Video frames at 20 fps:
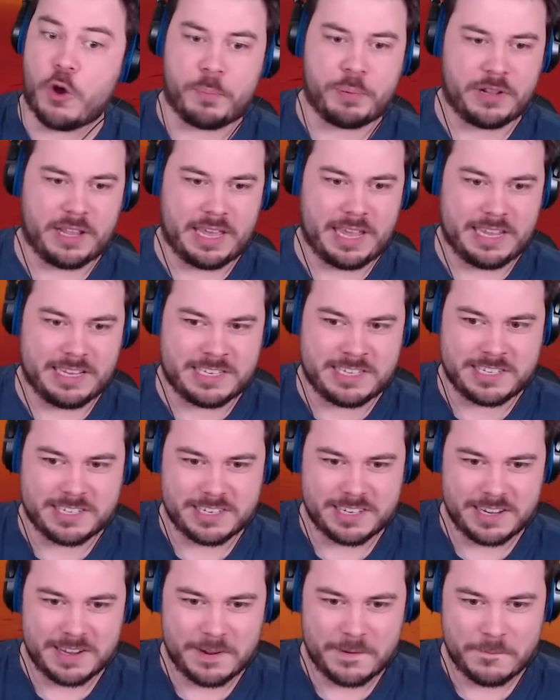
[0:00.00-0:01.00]

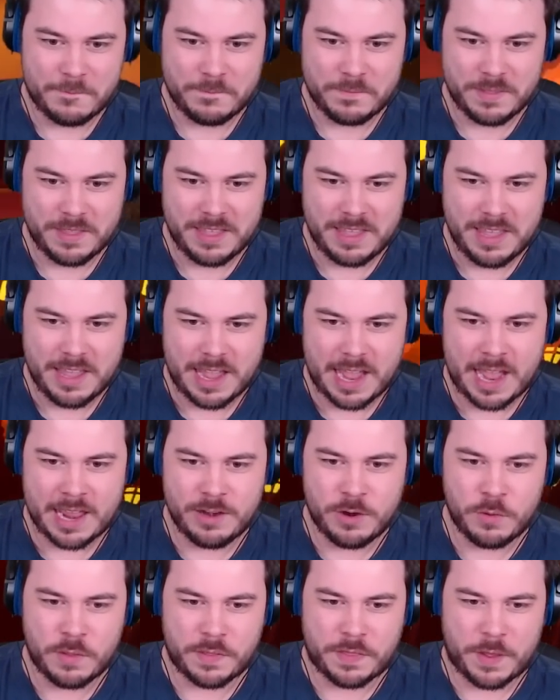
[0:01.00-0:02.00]
please. I
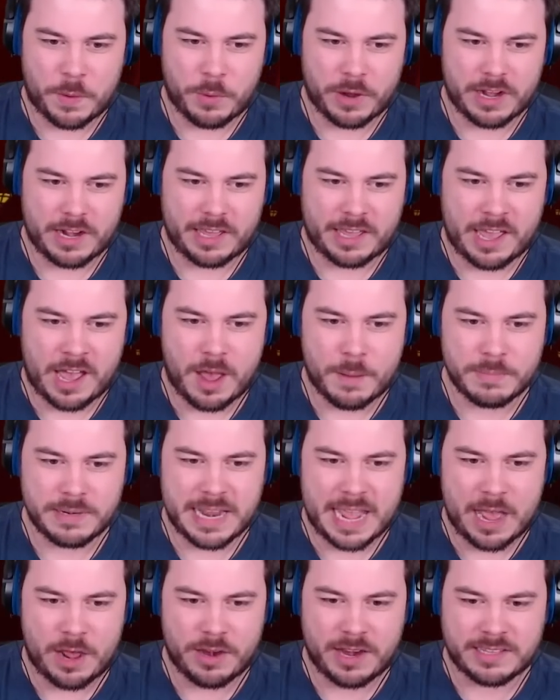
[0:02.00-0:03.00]
knew that they were gonna come down and